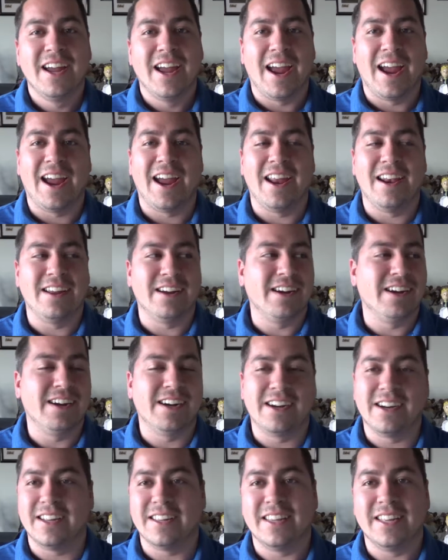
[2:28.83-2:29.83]
And
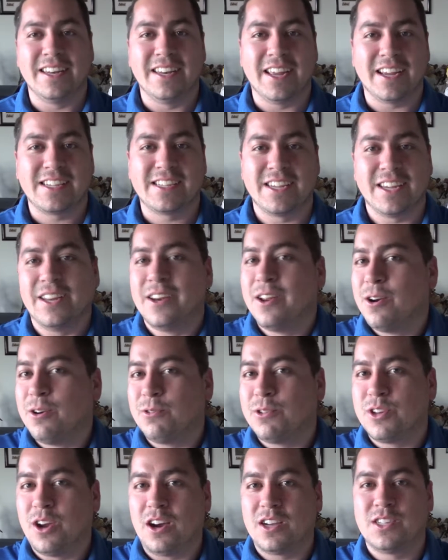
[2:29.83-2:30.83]
then next thing you know,
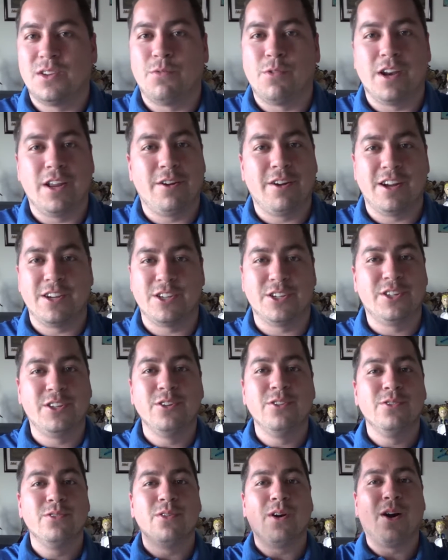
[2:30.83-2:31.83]
talks of Wedding Crashers
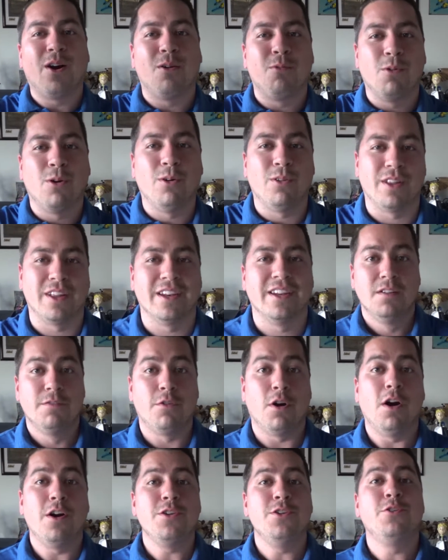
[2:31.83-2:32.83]
2 are rolling.
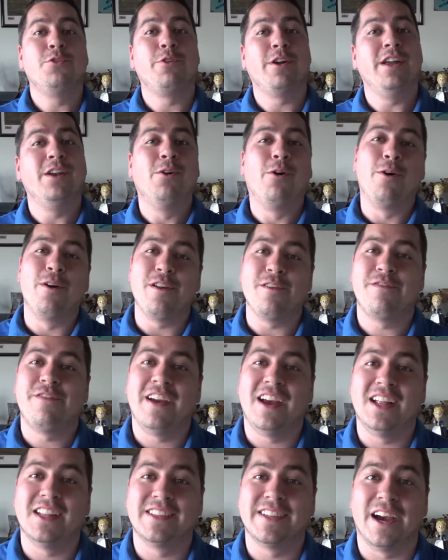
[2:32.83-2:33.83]
For all you Green Hornet
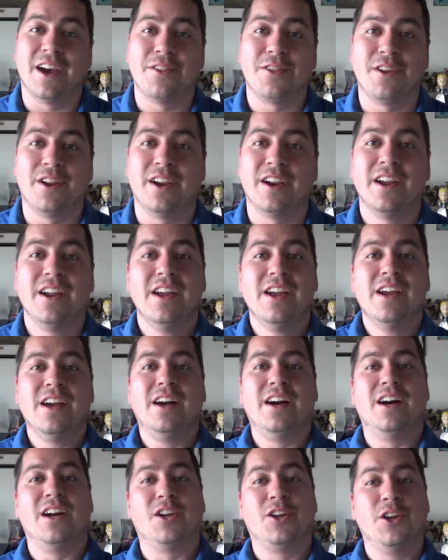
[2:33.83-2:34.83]
fans out there,
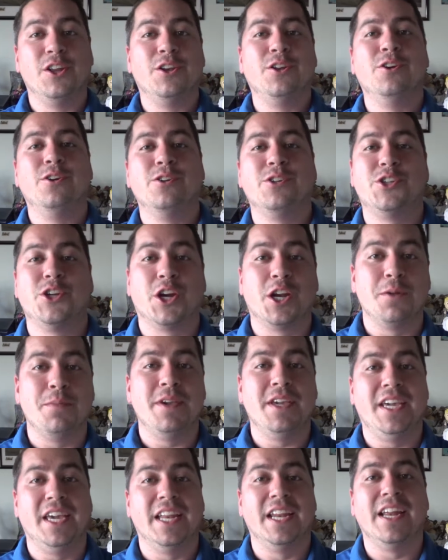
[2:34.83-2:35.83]
good news, you're gonna
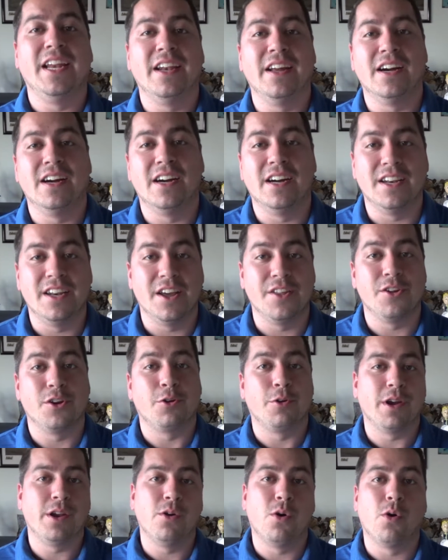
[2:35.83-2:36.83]
be getting another
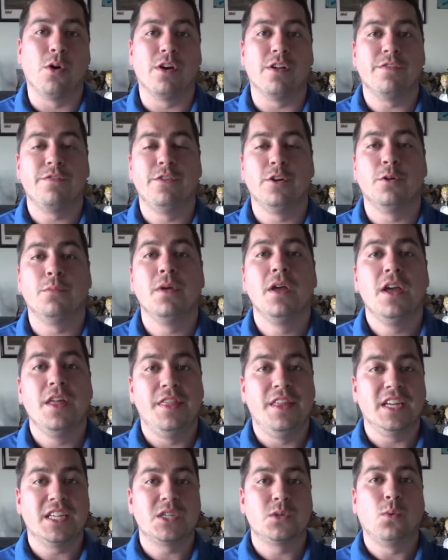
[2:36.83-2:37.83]
Green Hornet film.
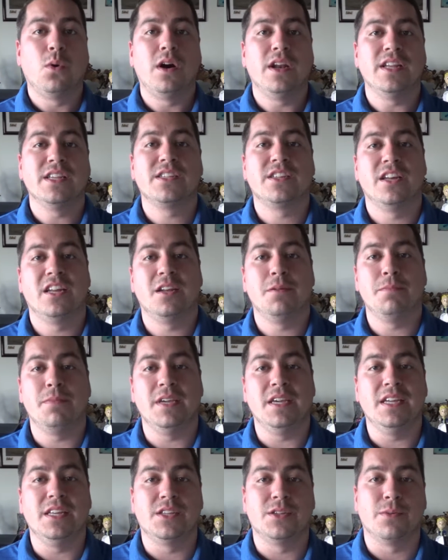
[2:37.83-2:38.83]
This one is gonna
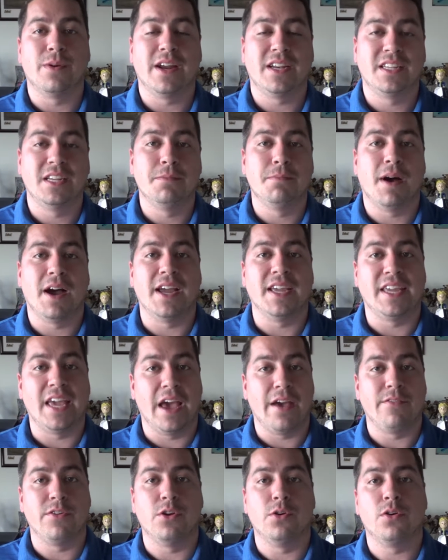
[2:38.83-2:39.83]
be directed by
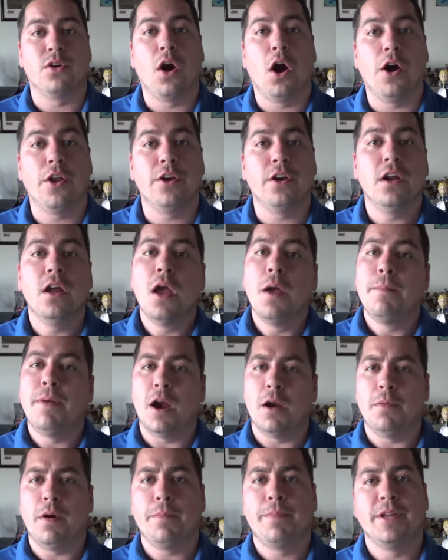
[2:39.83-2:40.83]
Gavin O'Connor.
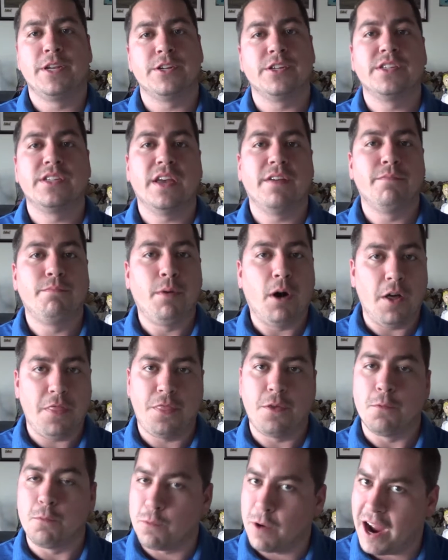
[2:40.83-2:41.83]
Paramount Pictures have bought
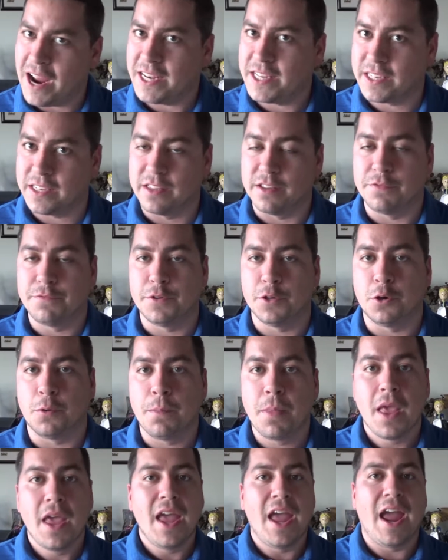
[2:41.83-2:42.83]
the rights to the film,
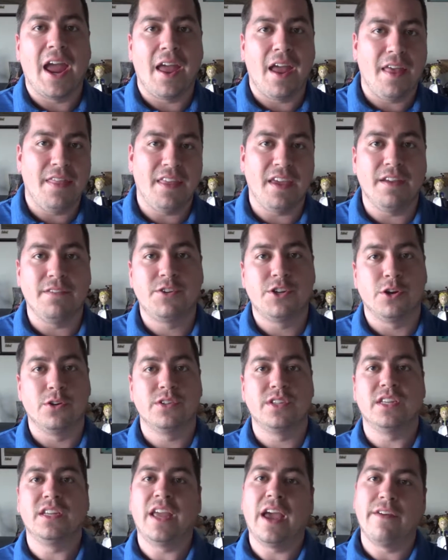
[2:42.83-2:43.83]
and they've
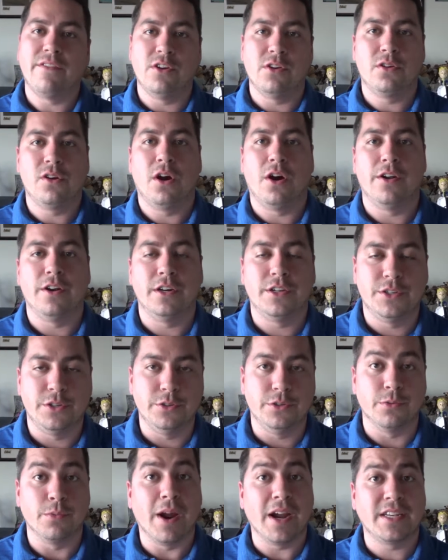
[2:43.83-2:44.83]
chosen Gavin O'Connor to
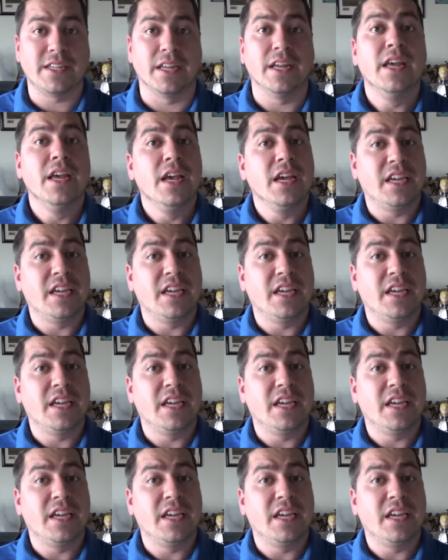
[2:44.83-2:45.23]
direct it.